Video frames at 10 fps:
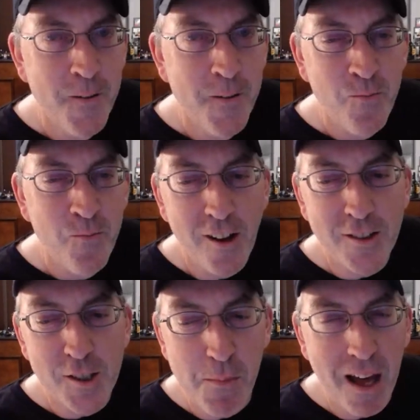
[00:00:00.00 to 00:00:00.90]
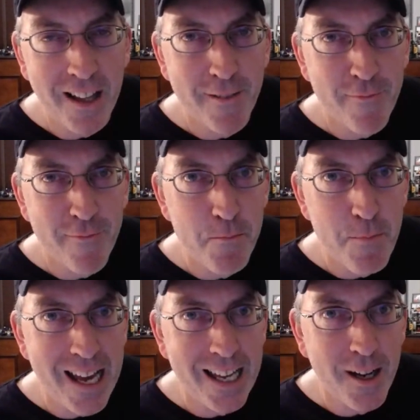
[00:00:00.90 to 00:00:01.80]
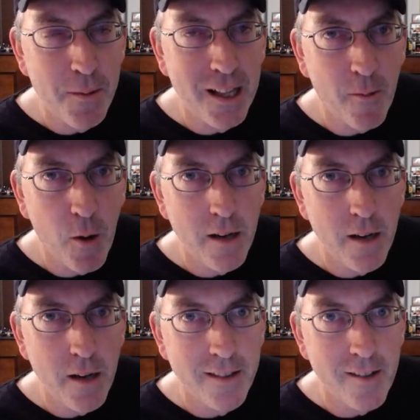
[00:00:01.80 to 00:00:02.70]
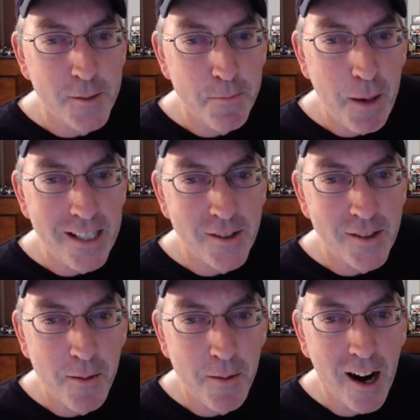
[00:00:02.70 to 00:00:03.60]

I'll smell it from bed and I'll be like, "What? There's peat somewhere."